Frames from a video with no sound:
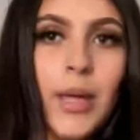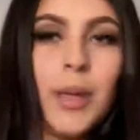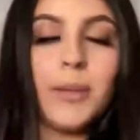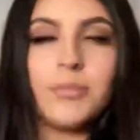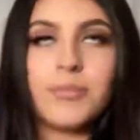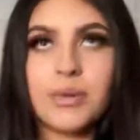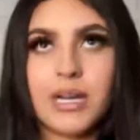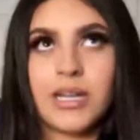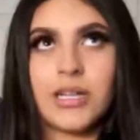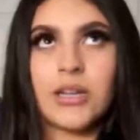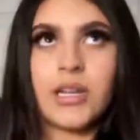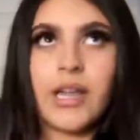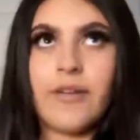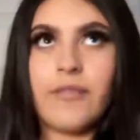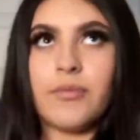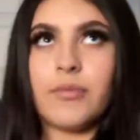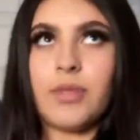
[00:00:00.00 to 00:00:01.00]
but I literally
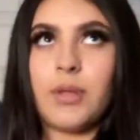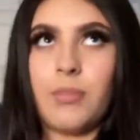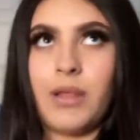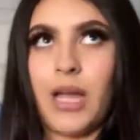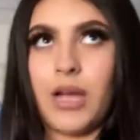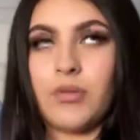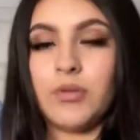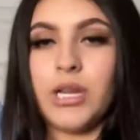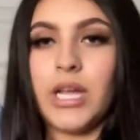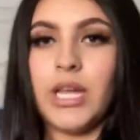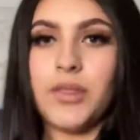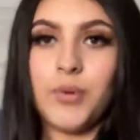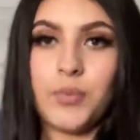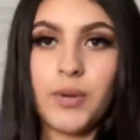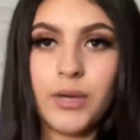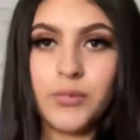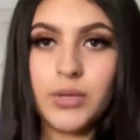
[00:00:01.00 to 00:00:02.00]
have the black one and the
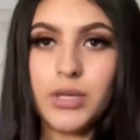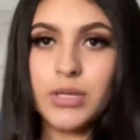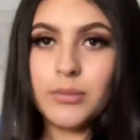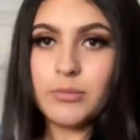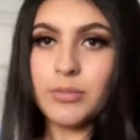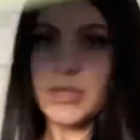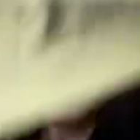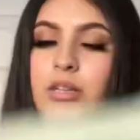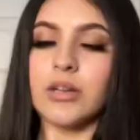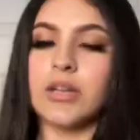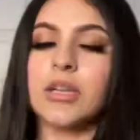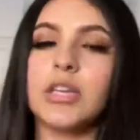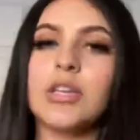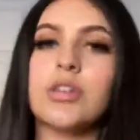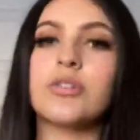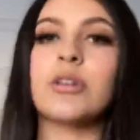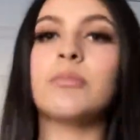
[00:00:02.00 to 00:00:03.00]
white one. But literally
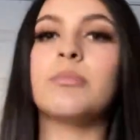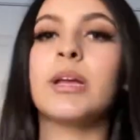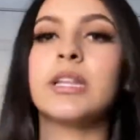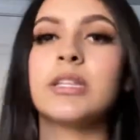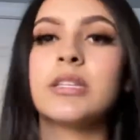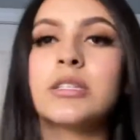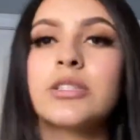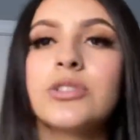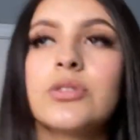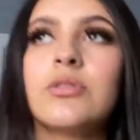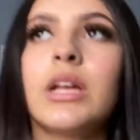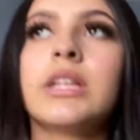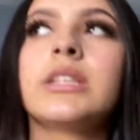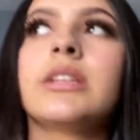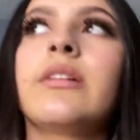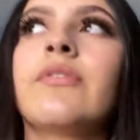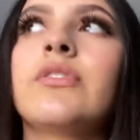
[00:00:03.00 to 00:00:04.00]
you can make this into like
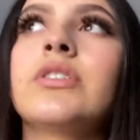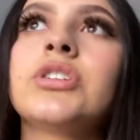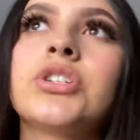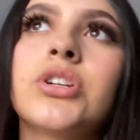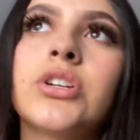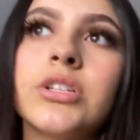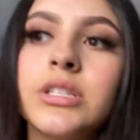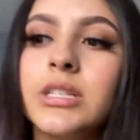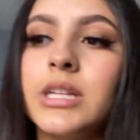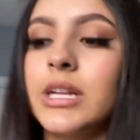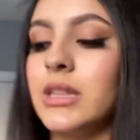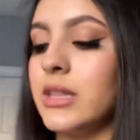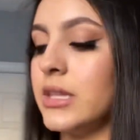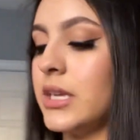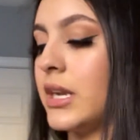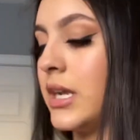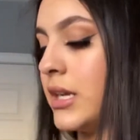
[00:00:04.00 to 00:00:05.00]
different shirts, like
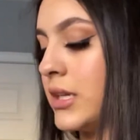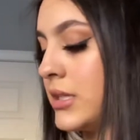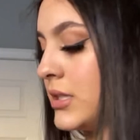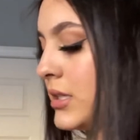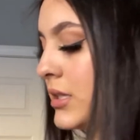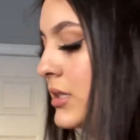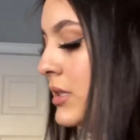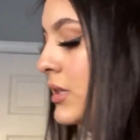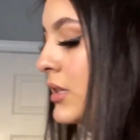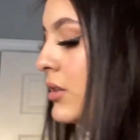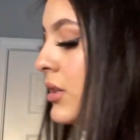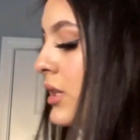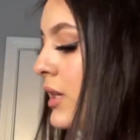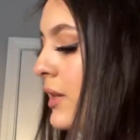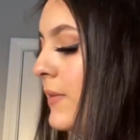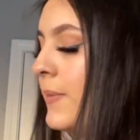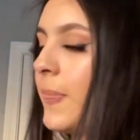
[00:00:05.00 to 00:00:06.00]
dead ass. It's
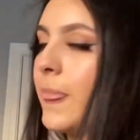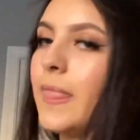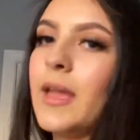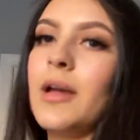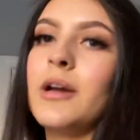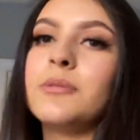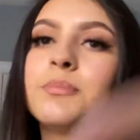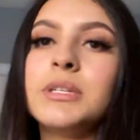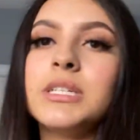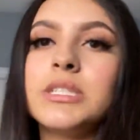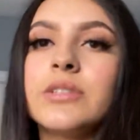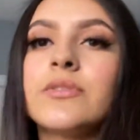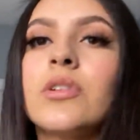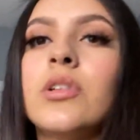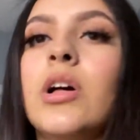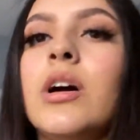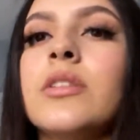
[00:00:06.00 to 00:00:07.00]
literally a piece of
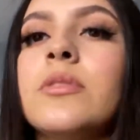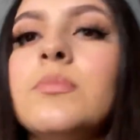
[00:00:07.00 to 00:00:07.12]
cloth,